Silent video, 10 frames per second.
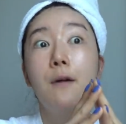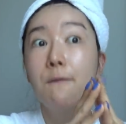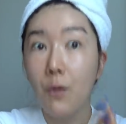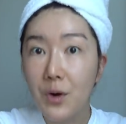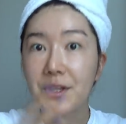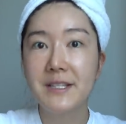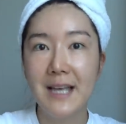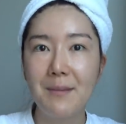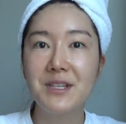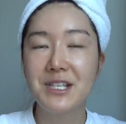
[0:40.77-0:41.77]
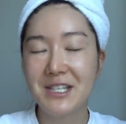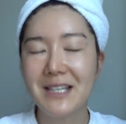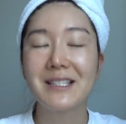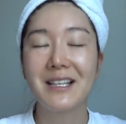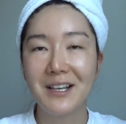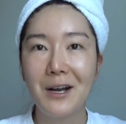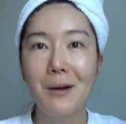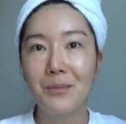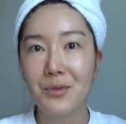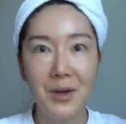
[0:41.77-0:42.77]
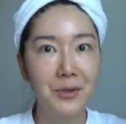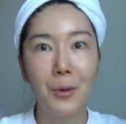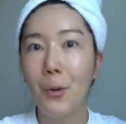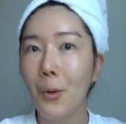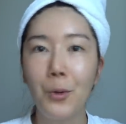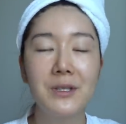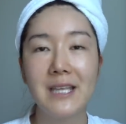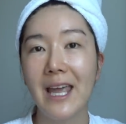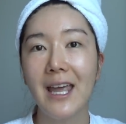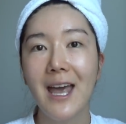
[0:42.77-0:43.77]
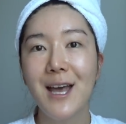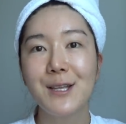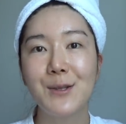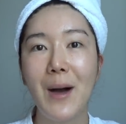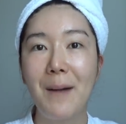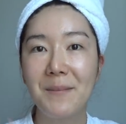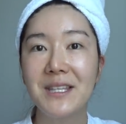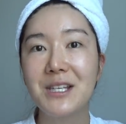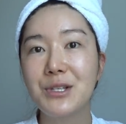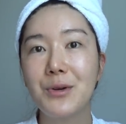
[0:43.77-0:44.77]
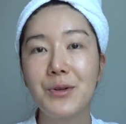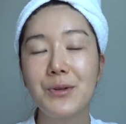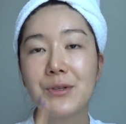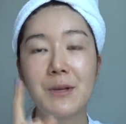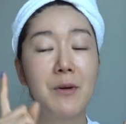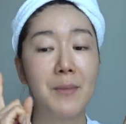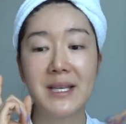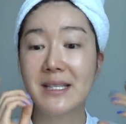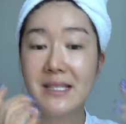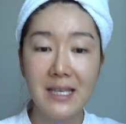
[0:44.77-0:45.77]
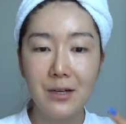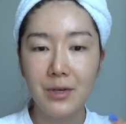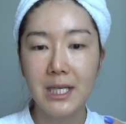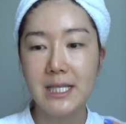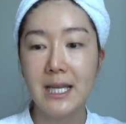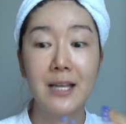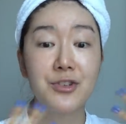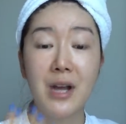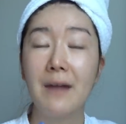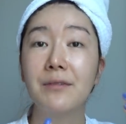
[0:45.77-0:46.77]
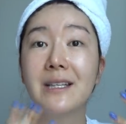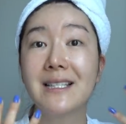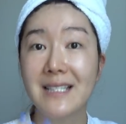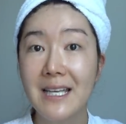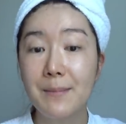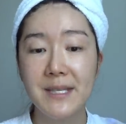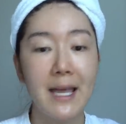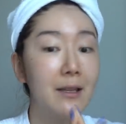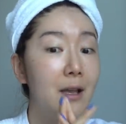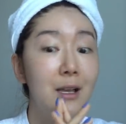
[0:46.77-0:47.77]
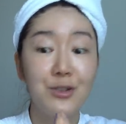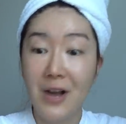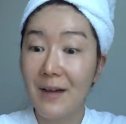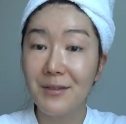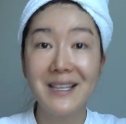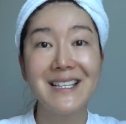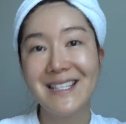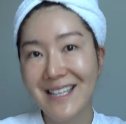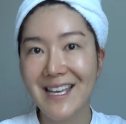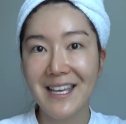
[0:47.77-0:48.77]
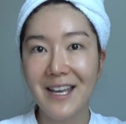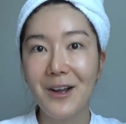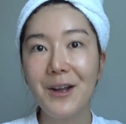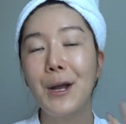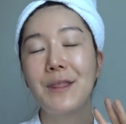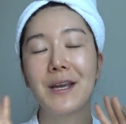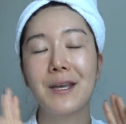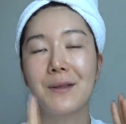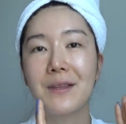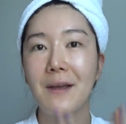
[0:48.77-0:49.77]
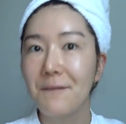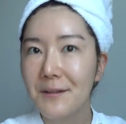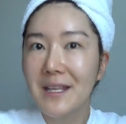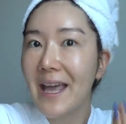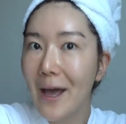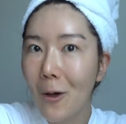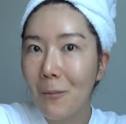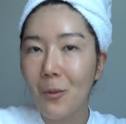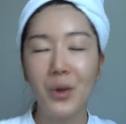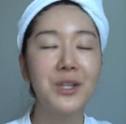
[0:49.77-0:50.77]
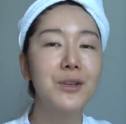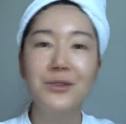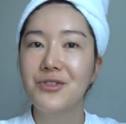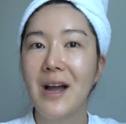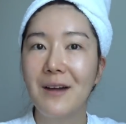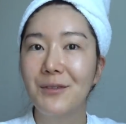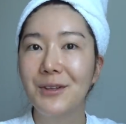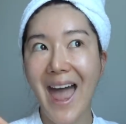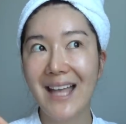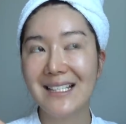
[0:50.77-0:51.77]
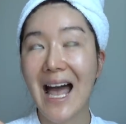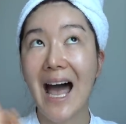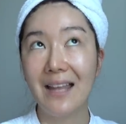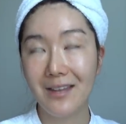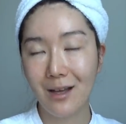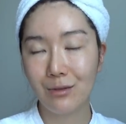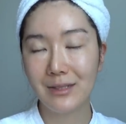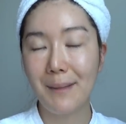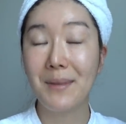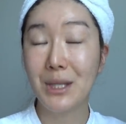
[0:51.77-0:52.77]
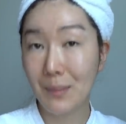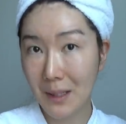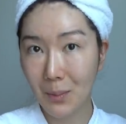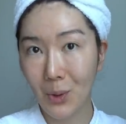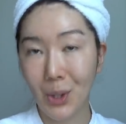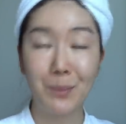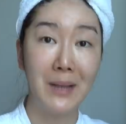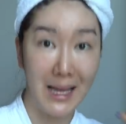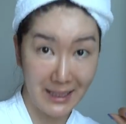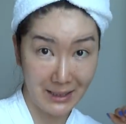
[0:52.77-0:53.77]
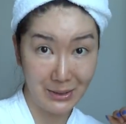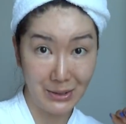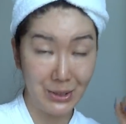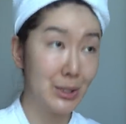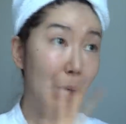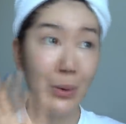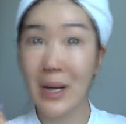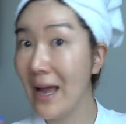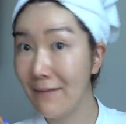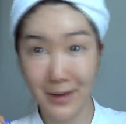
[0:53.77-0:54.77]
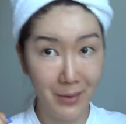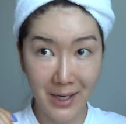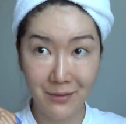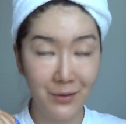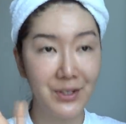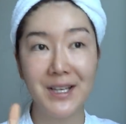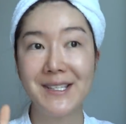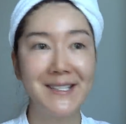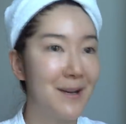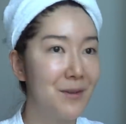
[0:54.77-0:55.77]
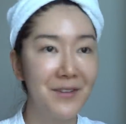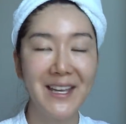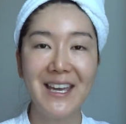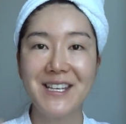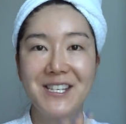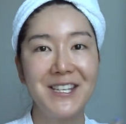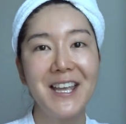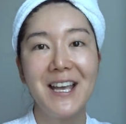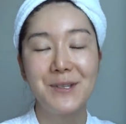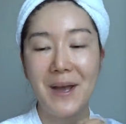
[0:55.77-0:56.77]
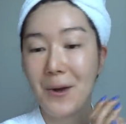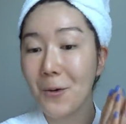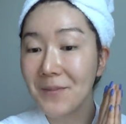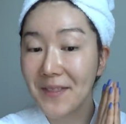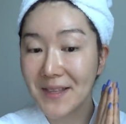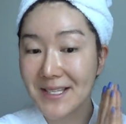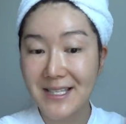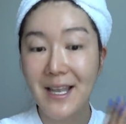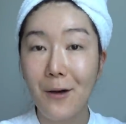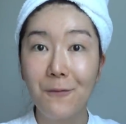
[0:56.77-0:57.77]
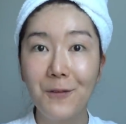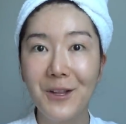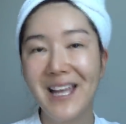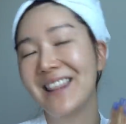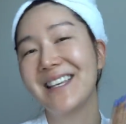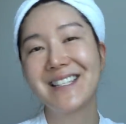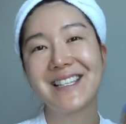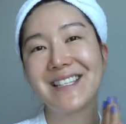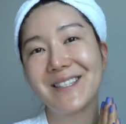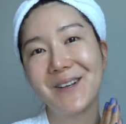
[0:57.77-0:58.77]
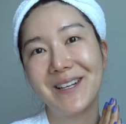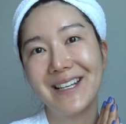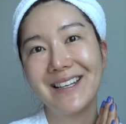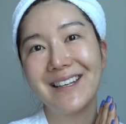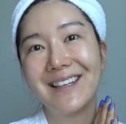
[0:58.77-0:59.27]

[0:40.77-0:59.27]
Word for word: for the damages that's gonna come throughout the whole day. So I'm gonna show you some of my secrets and traveling tips and traveling skincare that can definitely help when you travel. And I know that many people are planning to go everywhere for the summer vacation, so I hope that this is helpful and let's get started.